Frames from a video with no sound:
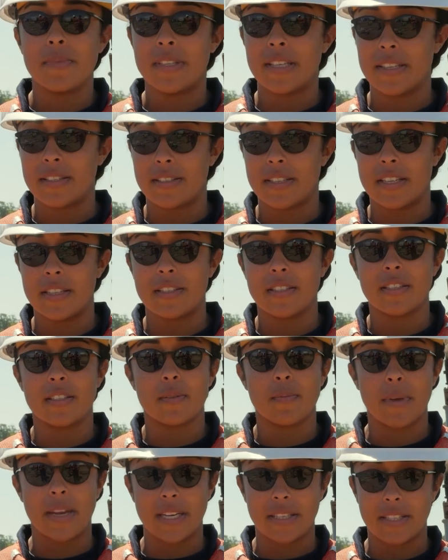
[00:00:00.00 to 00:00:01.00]
distance
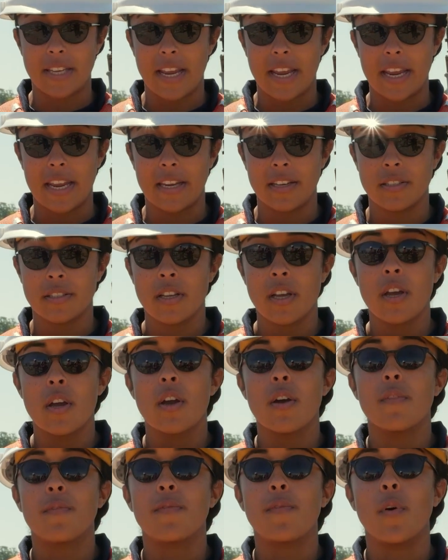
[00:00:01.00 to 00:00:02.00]
is maintained
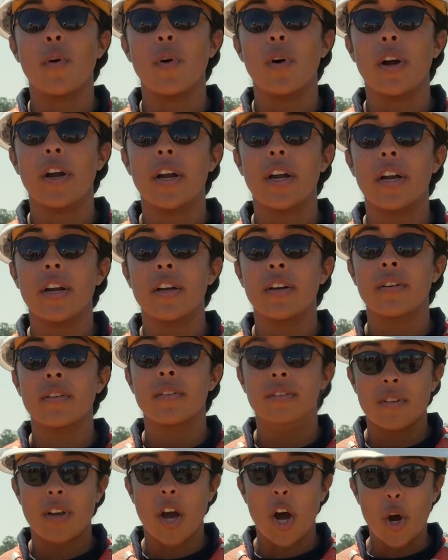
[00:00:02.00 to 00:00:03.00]
for
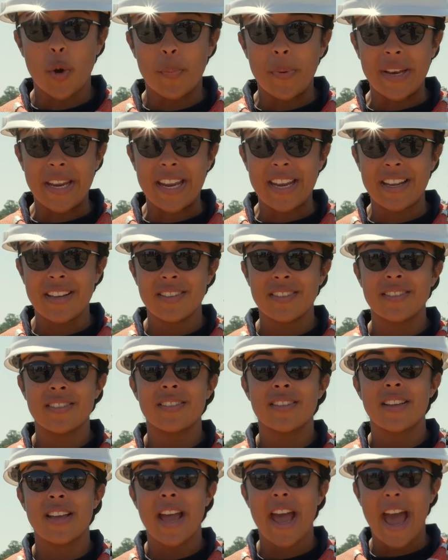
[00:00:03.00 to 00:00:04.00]
openings,
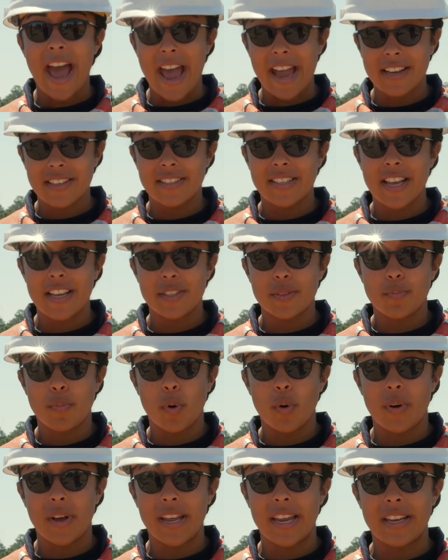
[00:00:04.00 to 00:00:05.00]
access
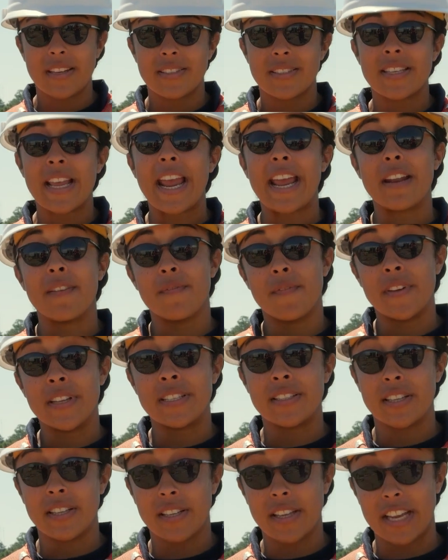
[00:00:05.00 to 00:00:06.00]
points, and
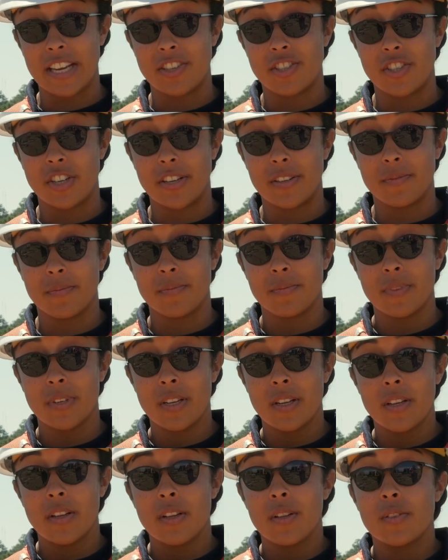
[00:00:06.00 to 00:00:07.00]
ventilation.
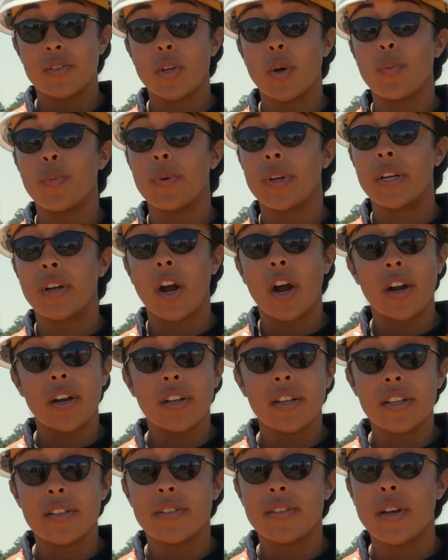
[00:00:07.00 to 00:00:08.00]
So
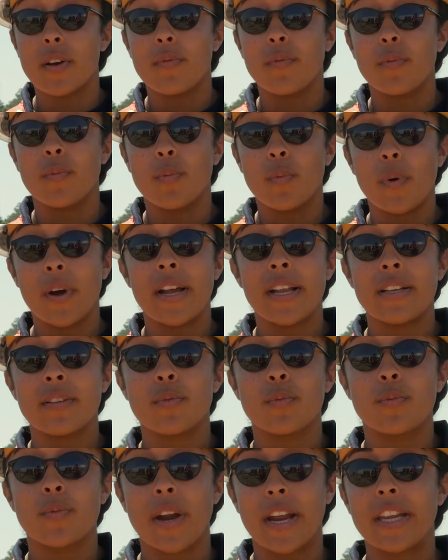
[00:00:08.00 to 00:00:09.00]
regardless of what
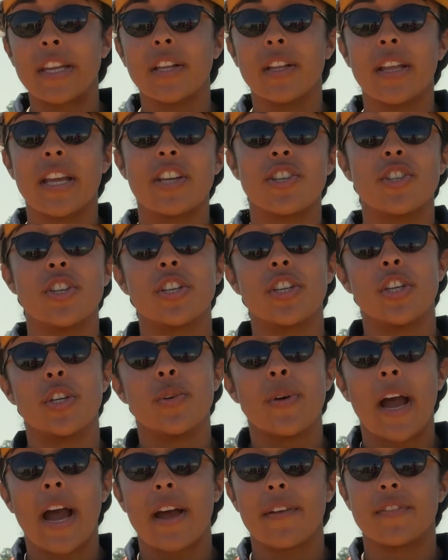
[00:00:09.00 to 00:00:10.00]
regulation
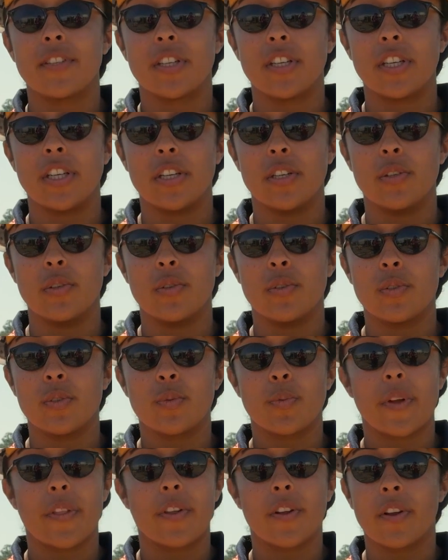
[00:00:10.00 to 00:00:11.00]
you have to use,
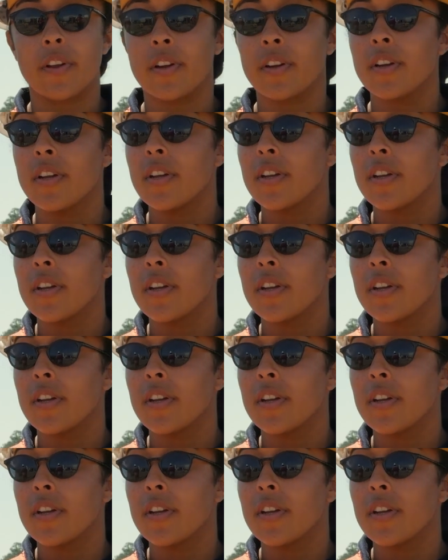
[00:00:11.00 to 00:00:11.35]
whether